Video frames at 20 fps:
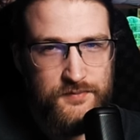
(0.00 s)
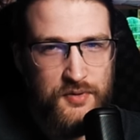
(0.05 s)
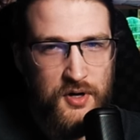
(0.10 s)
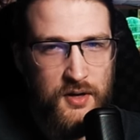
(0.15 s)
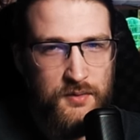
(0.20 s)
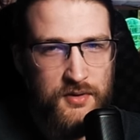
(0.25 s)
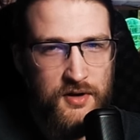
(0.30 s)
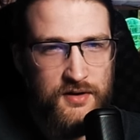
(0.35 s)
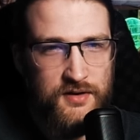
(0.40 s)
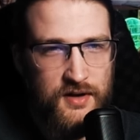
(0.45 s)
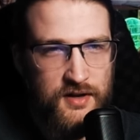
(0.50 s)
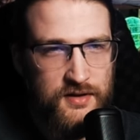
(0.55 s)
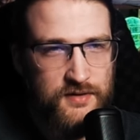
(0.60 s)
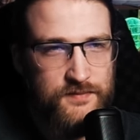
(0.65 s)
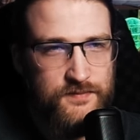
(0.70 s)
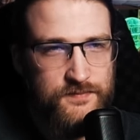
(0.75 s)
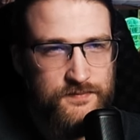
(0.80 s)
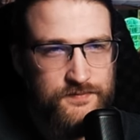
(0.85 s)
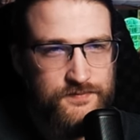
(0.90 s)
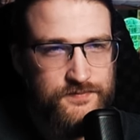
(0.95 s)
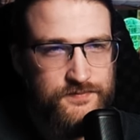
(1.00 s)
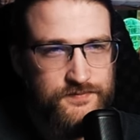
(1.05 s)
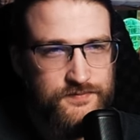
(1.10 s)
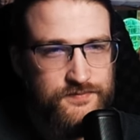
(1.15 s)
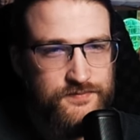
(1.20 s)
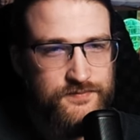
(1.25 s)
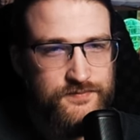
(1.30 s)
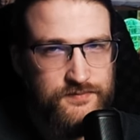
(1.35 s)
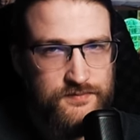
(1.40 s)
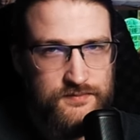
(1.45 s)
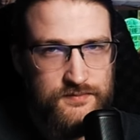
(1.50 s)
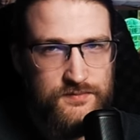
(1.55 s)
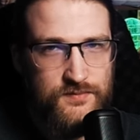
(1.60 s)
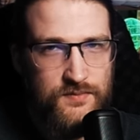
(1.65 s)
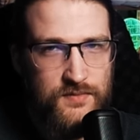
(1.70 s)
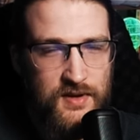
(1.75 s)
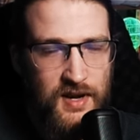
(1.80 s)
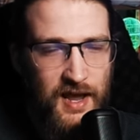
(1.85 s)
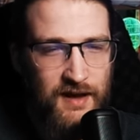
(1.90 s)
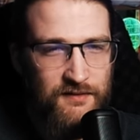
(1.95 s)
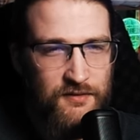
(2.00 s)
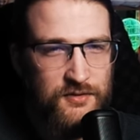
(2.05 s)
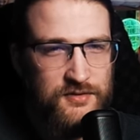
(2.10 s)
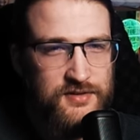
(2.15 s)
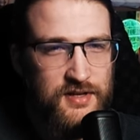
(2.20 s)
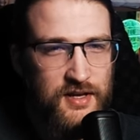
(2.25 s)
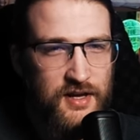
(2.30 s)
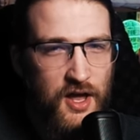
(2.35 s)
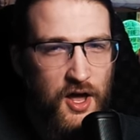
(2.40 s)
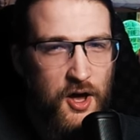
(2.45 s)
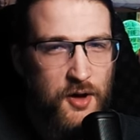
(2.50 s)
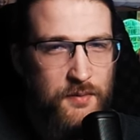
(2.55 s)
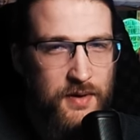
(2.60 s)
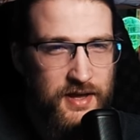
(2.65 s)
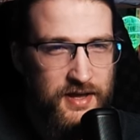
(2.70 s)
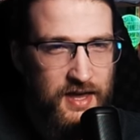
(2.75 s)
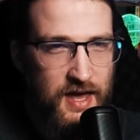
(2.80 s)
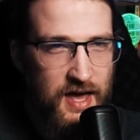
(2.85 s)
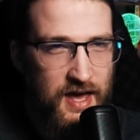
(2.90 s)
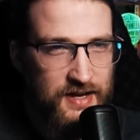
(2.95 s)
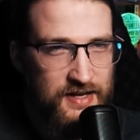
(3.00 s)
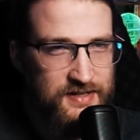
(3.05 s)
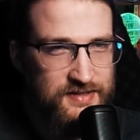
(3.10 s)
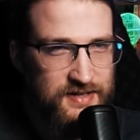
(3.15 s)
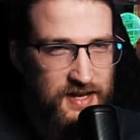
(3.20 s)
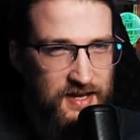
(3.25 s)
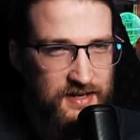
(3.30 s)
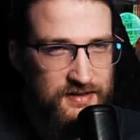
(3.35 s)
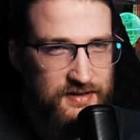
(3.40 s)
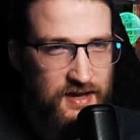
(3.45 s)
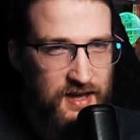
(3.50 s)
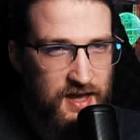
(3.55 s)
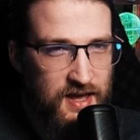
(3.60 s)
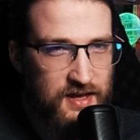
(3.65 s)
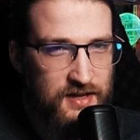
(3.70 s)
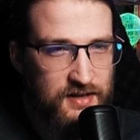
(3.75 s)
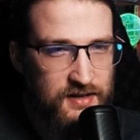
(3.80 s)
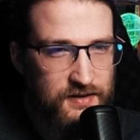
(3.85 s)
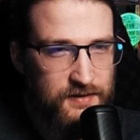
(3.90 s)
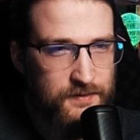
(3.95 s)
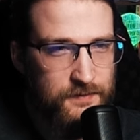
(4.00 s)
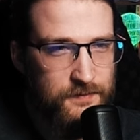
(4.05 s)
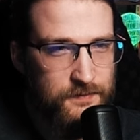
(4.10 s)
Probably all right. Everyone's like, oh my god, he's not dead.